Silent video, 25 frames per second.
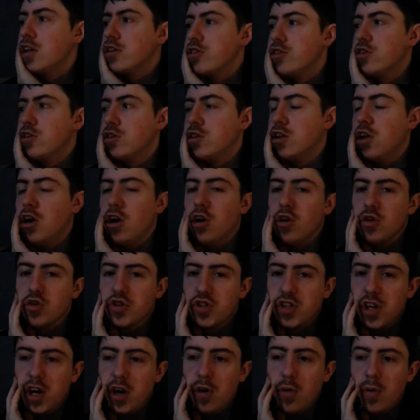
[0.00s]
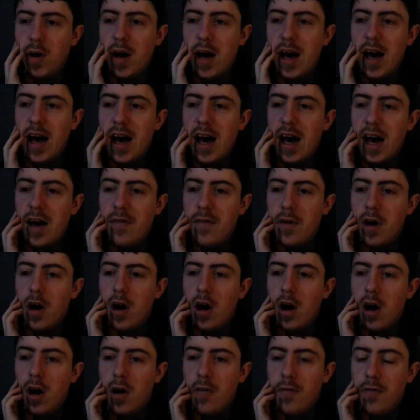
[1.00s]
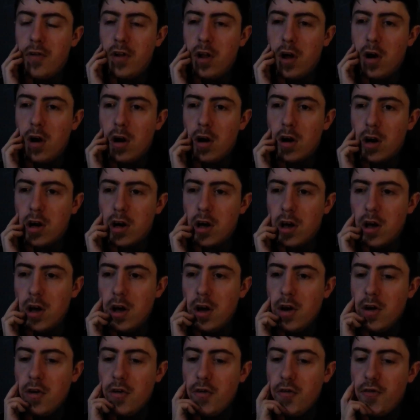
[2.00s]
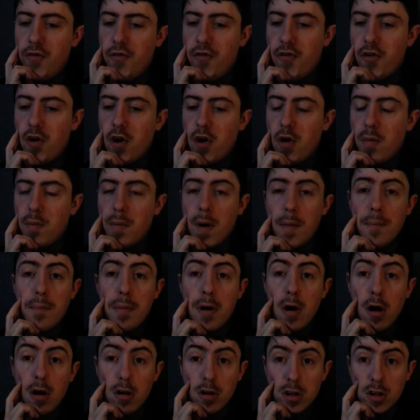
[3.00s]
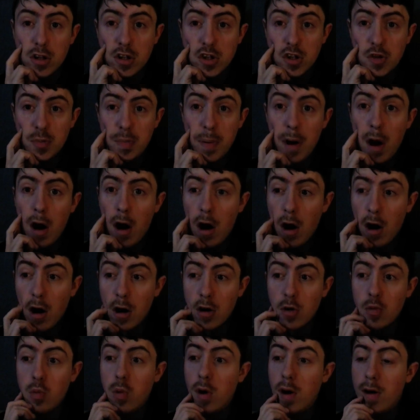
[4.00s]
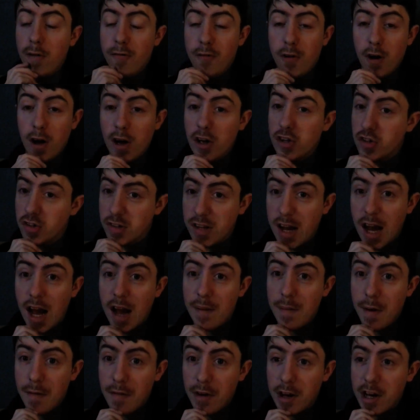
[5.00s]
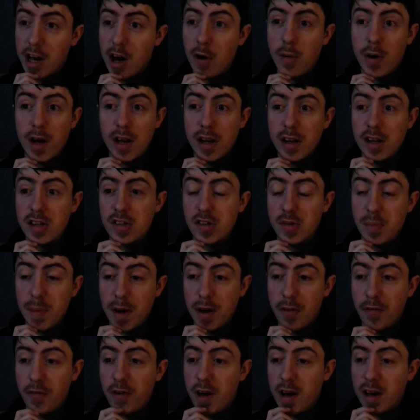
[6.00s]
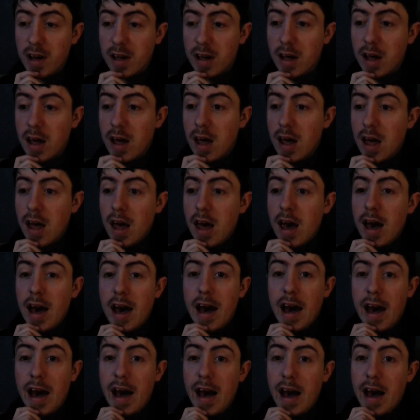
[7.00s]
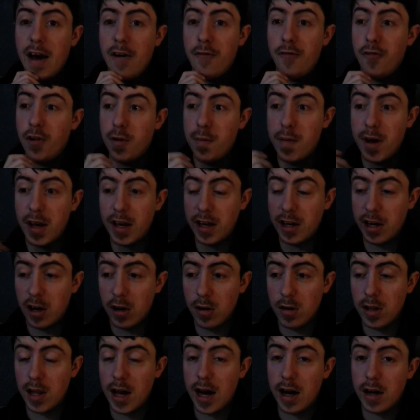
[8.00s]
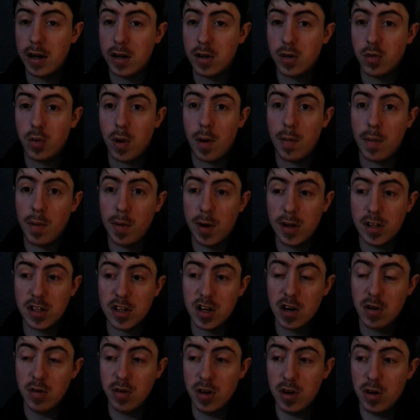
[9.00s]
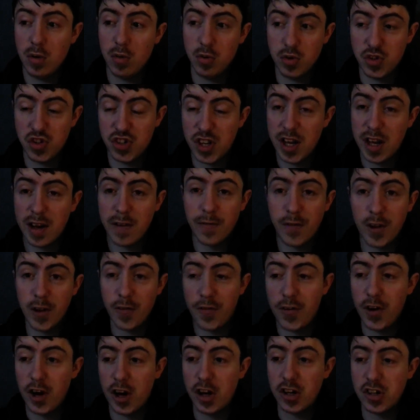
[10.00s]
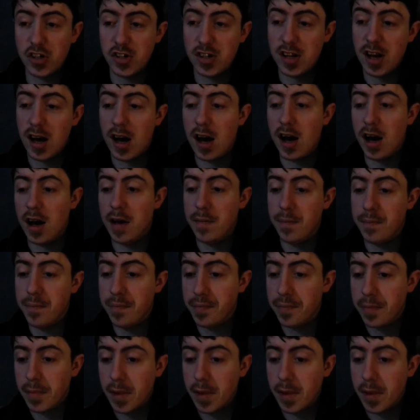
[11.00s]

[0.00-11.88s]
You'll also have our vlog from Portland's Park, first time ever going, it's a big thing. Flamingo Land, when we went to go and do Sick for the first time.